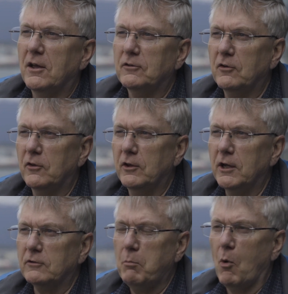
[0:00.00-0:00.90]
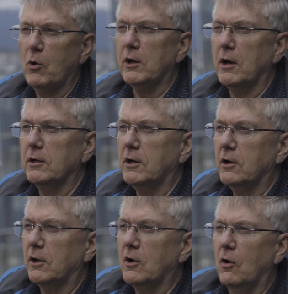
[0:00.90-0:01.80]
So the next morning I
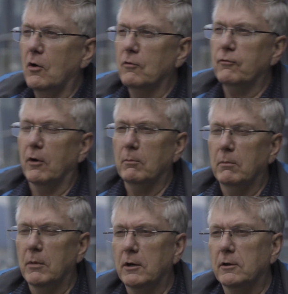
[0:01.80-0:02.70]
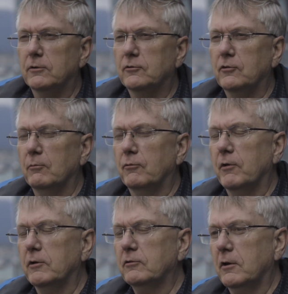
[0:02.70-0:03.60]
got a call from Jim
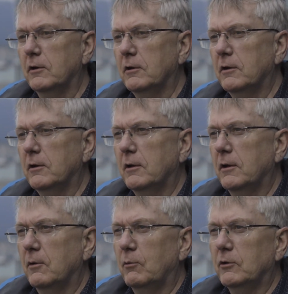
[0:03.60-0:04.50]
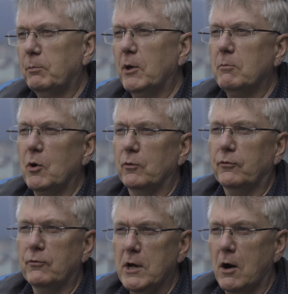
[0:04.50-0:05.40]
Fisk. We spent about
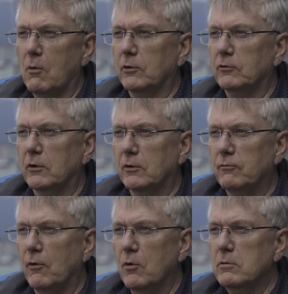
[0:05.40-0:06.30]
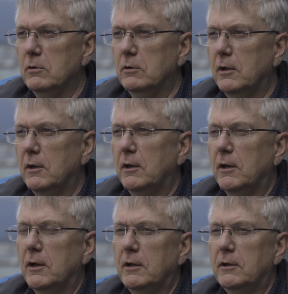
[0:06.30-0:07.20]
3 hours on the phone,
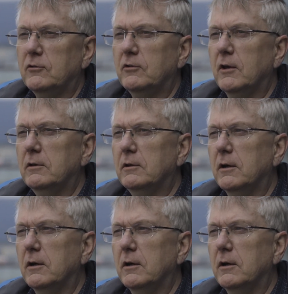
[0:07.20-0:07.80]
and he said,